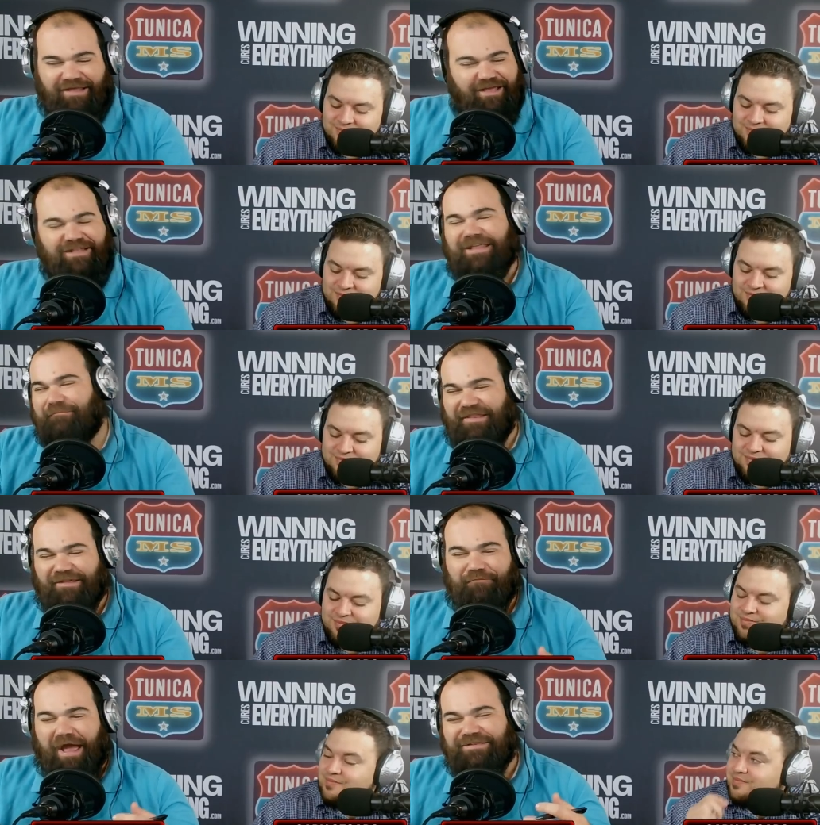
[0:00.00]
Speaker 1: I, I
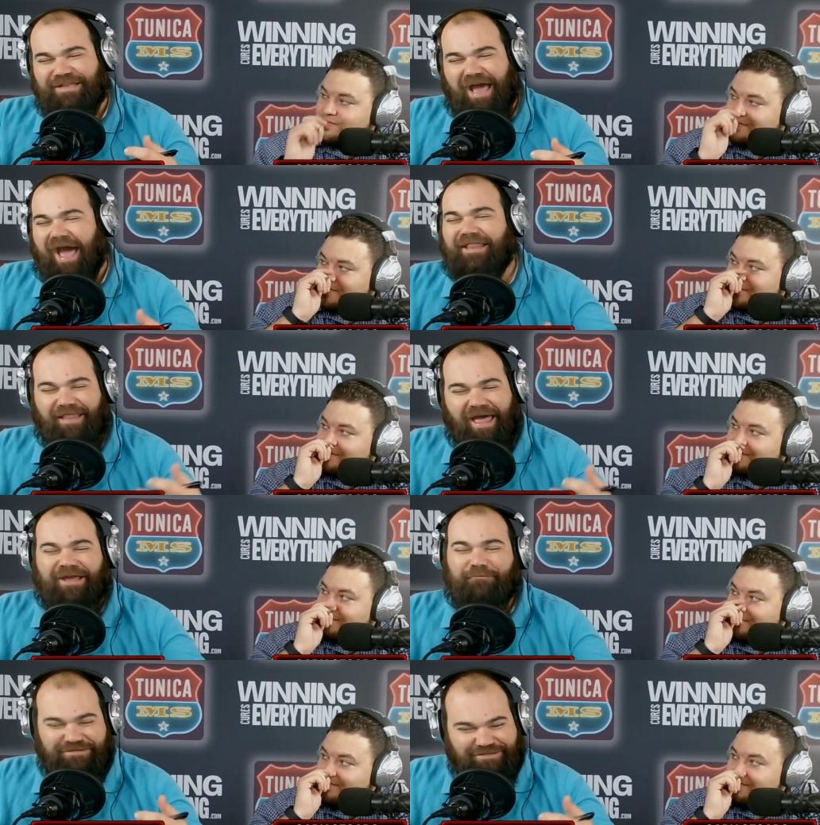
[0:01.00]
mean, I, I
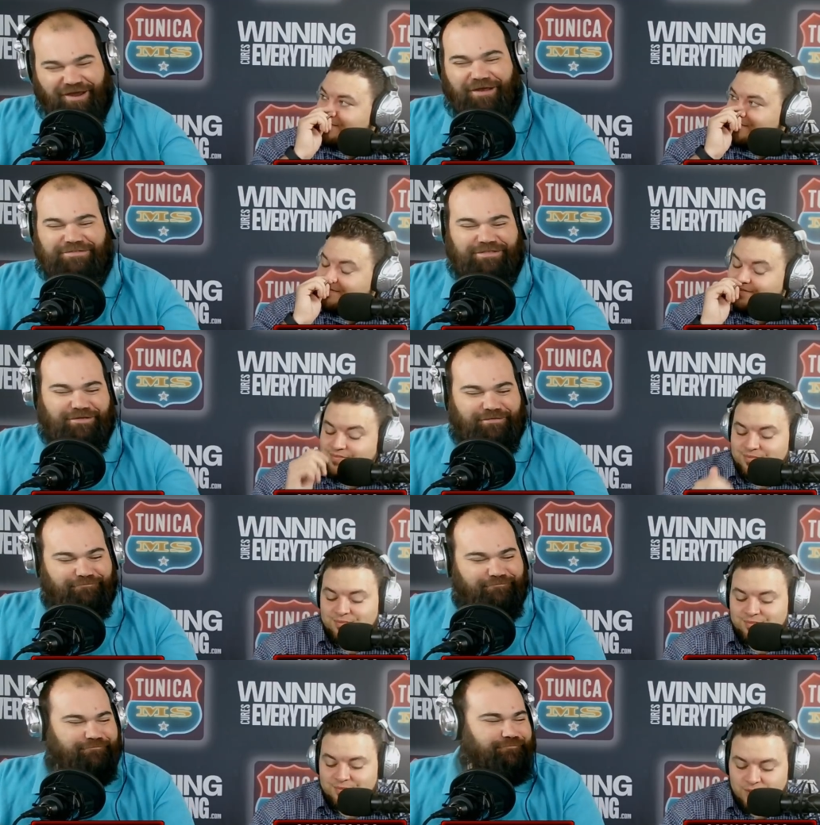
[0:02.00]
like Wisconsin.
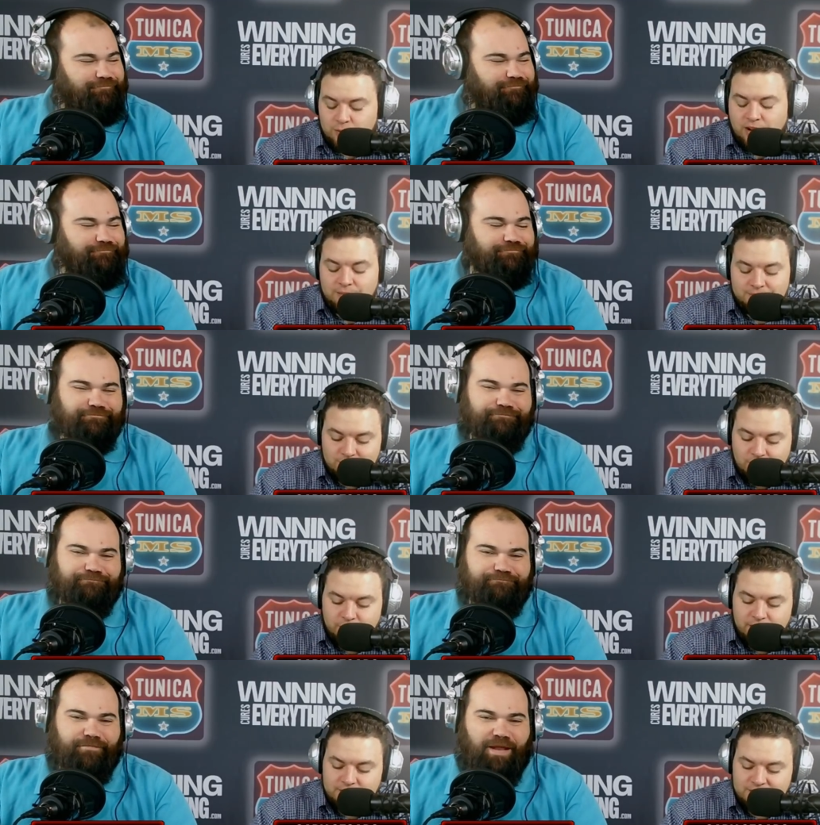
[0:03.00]
Okay.
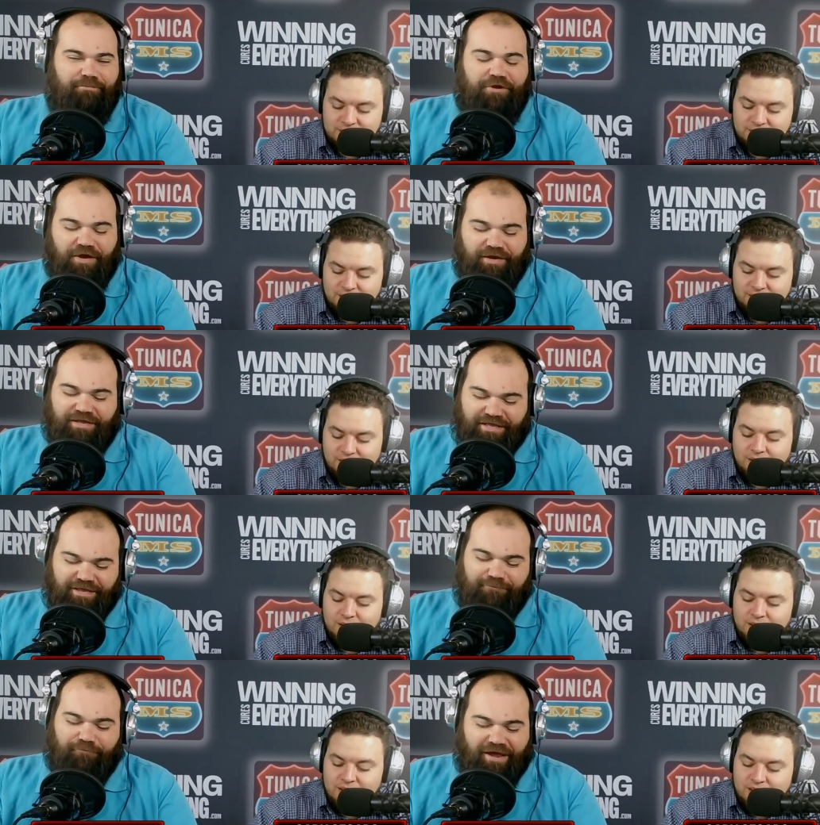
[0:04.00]
Okay. I'm gonna
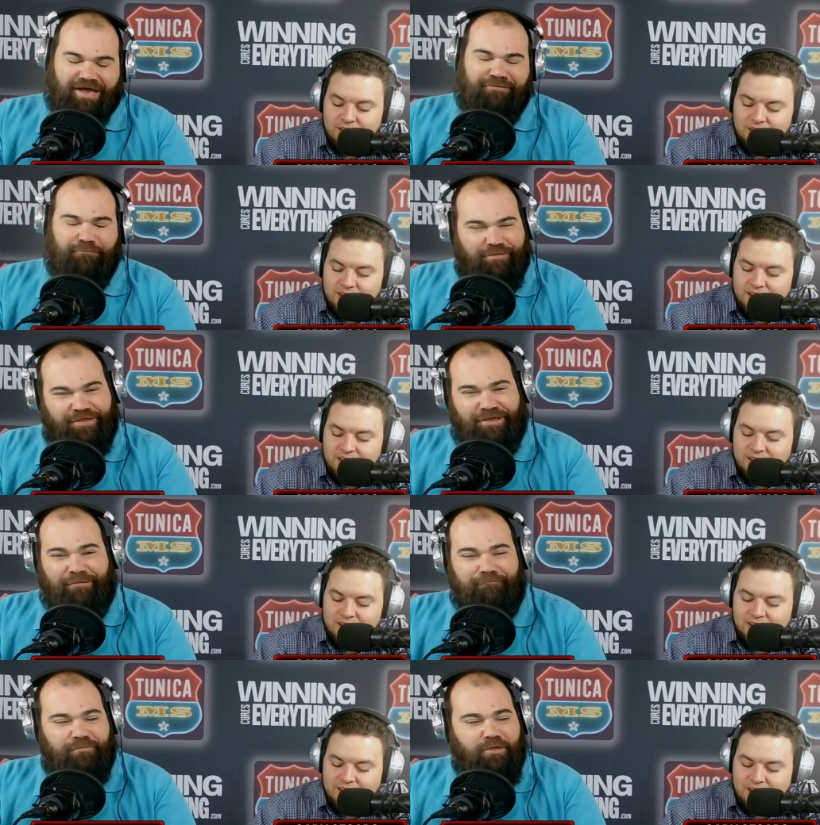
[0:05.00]
keep riding with
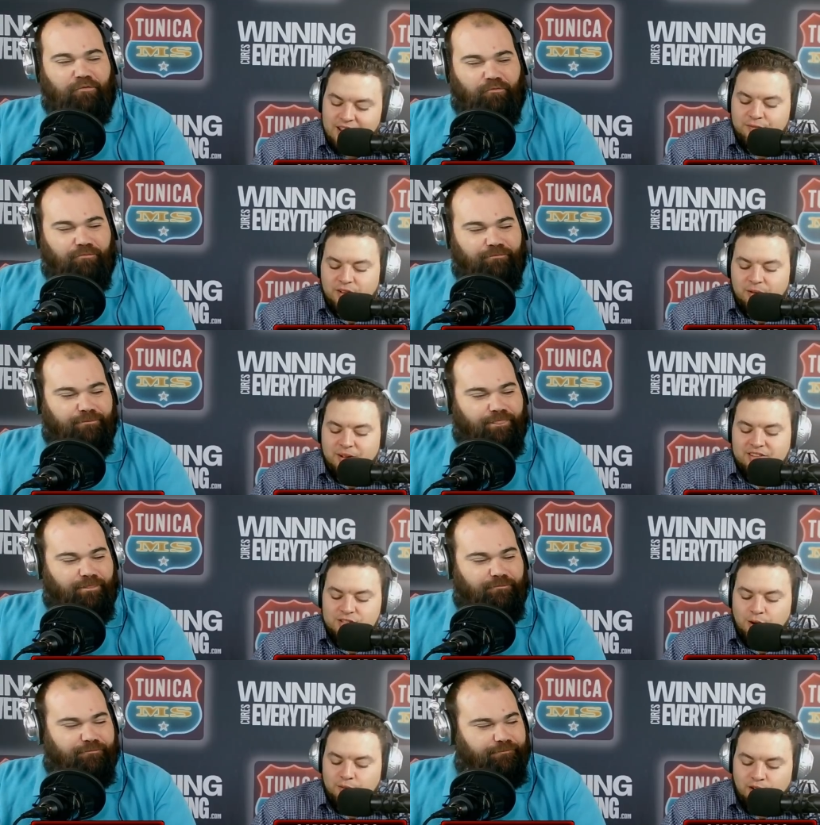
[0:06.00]
them.
Speaker 2: How you feel about
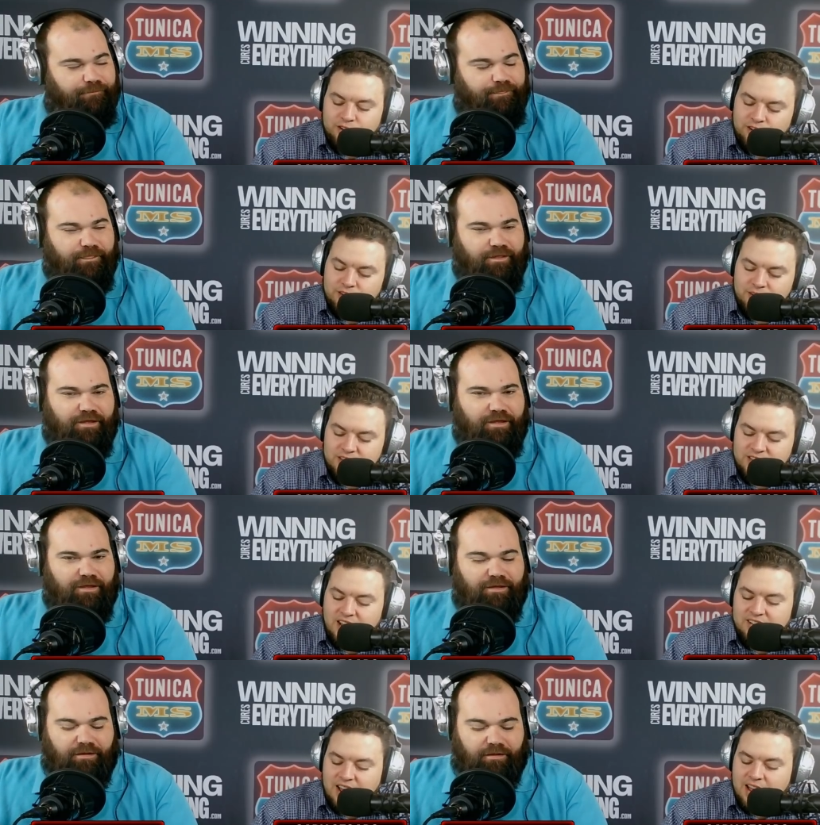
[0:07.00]
this over under? Because
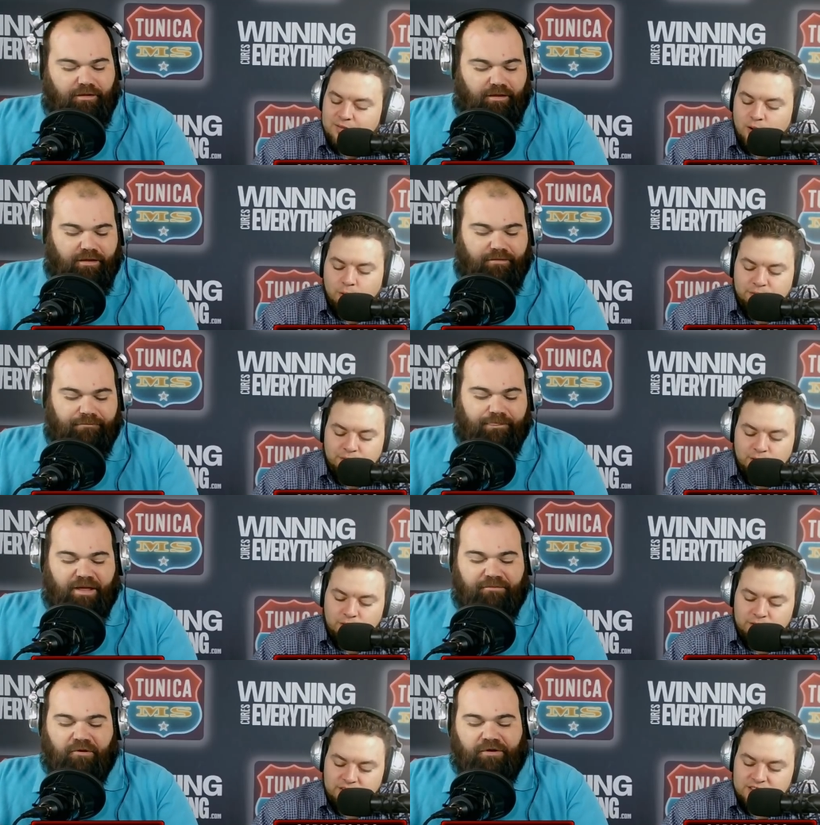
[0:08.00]
I I have no feel
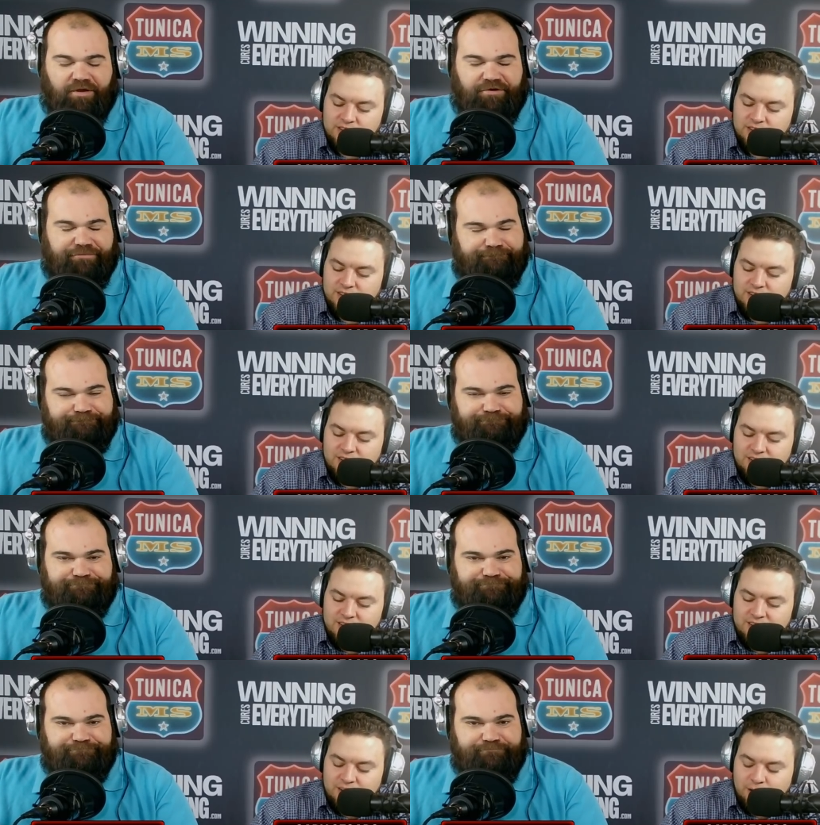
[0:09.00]
on. I'm going this. under.
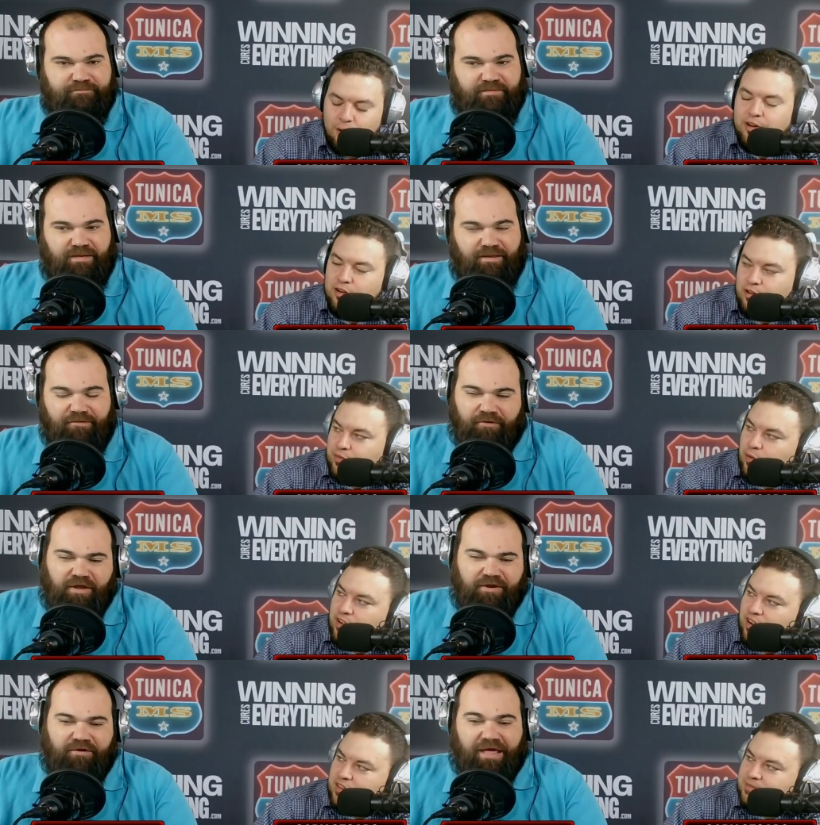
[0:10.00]
Speaker 1: You going under? I'm going
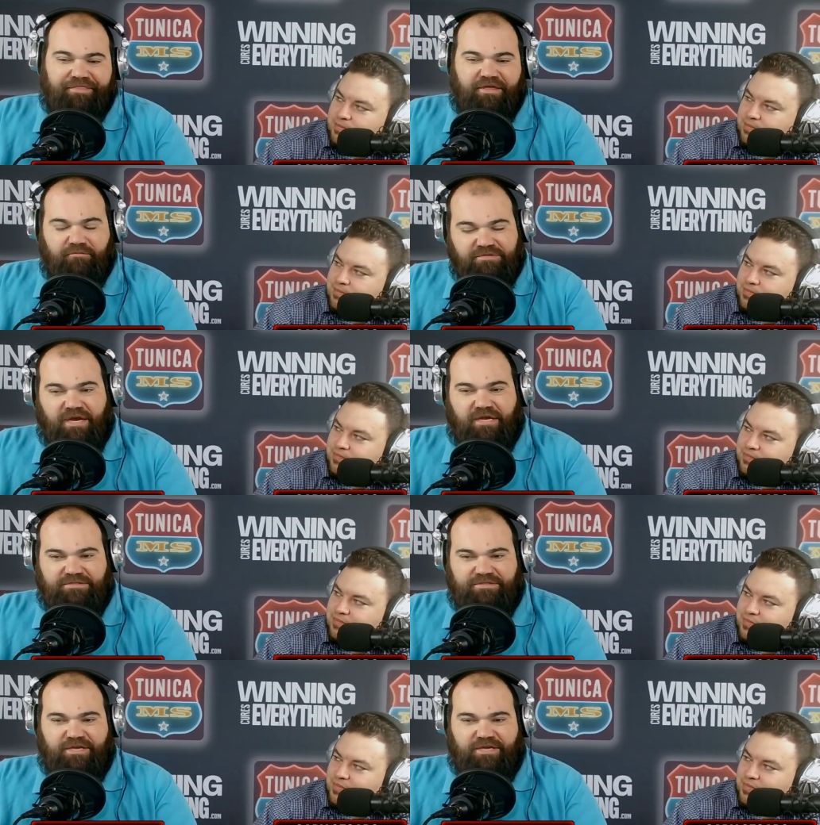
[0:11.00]
under. I think Wisconsin's